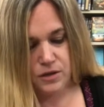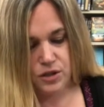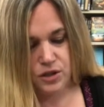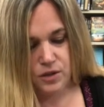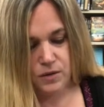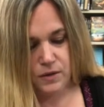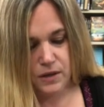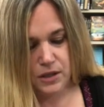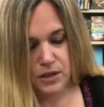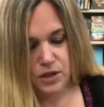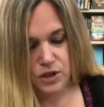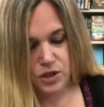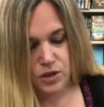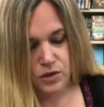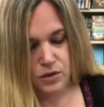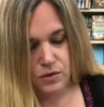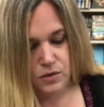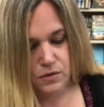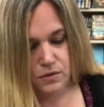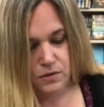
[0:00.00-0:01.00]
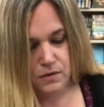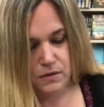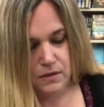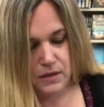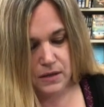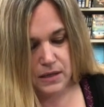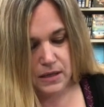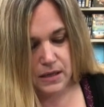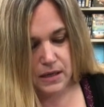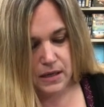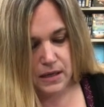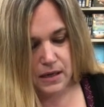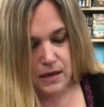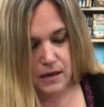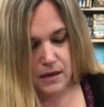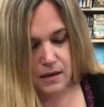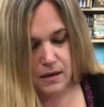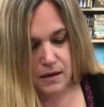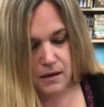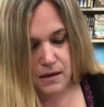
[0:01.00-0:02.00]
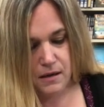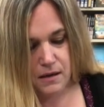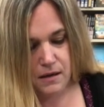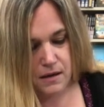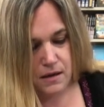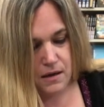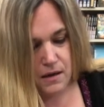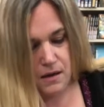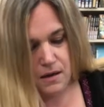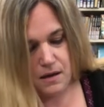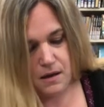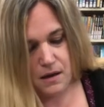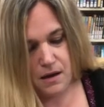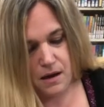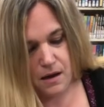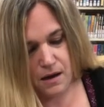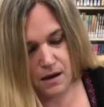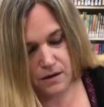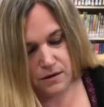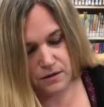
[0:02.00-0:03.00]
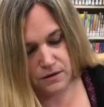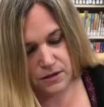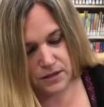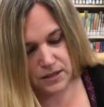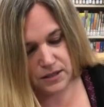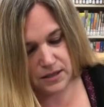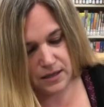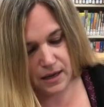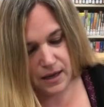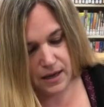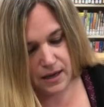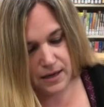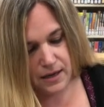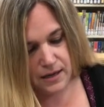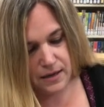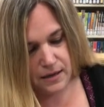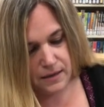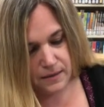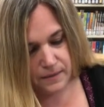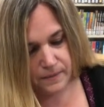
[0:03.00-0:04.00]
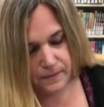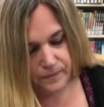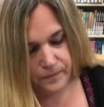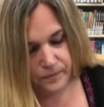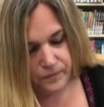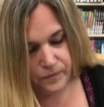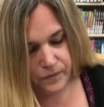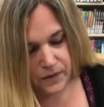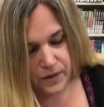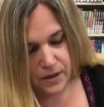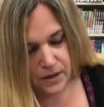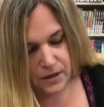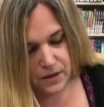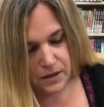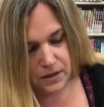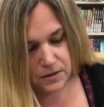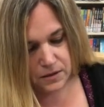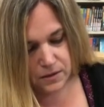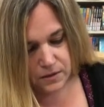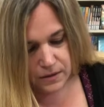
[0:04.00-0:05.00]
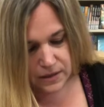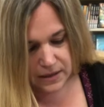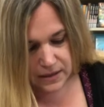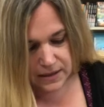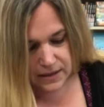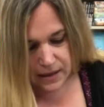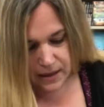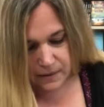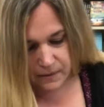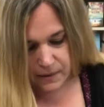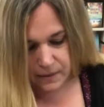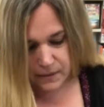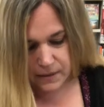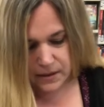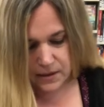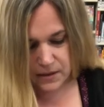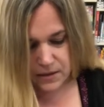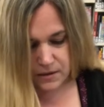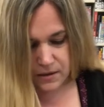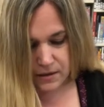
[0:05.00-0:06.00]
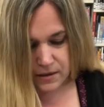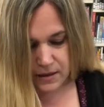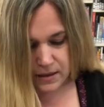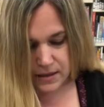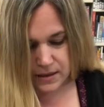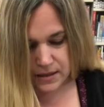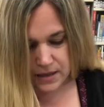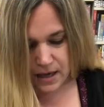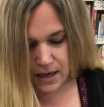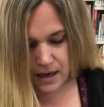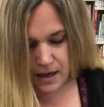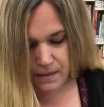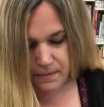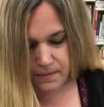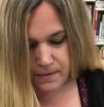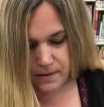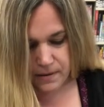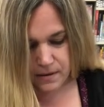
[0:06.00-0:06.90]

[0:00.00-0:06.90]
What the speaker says: do it to the other side. So this time I'm going to start at the top.